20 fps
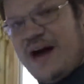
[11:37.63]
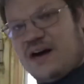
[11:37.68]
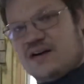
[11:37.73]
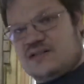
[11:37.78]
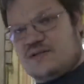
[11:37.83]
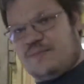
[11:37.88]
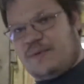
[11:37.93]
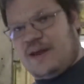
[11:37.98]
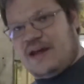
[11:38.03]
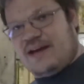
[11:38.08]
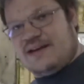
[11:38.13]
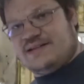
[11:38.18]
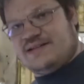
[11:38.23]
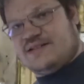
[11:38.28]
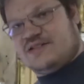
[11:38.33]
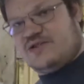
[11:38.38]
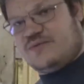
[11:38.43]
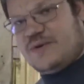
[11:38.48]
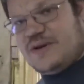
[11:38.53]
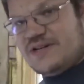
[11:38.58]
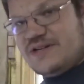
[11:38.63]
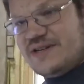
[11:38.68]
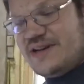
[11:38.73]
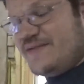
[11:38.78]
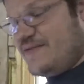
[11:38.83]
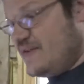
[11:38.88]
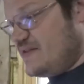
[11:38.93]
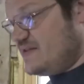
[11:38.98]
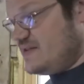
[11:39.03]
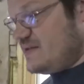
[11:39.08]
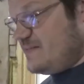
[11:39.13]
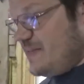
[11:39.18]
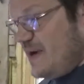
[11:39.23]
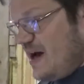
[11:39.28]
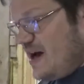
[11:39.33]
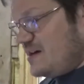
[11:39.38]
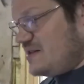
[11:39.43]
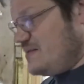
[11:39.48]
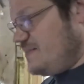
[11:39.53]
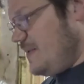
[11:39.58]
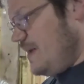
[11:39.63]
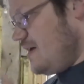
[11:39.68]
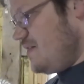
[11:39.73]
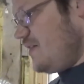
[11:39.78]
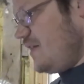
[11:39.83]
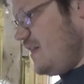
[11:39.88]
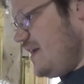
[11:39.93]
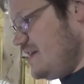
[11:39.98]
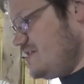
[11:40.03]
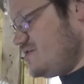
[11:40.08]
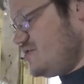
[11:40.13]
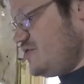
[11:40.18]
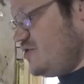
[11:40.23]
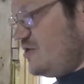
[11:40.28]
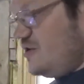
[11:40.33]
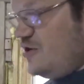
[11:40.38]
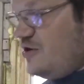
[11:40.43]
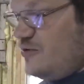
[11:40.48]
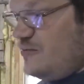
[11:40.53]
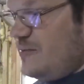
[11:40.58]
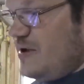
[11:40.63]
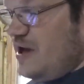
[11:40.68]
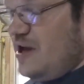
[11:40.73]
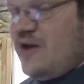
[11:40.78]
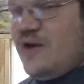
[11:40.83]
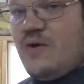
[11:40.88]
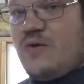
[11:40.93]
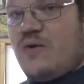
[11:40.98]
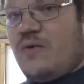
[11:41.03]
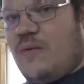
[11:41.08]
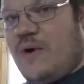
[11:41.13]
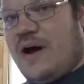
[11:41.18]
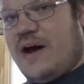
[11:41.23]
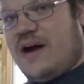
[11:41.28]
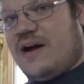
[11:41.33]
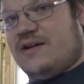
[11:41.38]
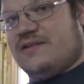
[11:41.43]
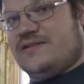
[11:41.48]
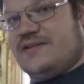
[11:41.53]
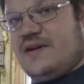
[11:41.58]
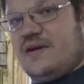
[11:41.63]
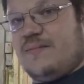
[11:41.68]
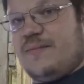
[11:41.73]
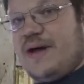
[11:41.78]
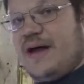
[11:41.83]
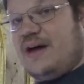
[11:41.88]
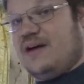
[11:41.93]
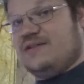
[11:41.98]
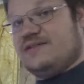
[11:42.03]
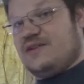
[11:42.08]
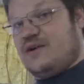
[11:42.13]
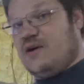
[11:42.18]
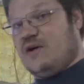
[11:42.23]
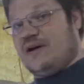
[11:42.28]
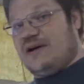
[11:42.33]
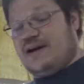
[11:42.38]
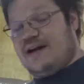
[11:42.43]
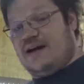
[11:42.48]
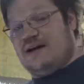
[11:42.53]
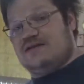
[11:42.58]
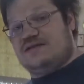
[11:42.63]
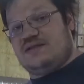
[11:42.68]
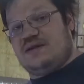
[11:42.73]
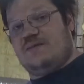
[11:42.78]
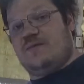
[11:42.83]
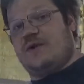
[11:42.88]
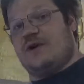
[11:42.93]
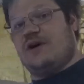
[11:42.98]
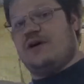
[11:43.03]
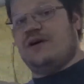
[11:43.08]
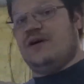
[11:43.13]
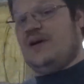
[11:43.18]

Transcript: supply situation, if it's the power supply, the laser tube, or wires thereabout is arcing out somewhere.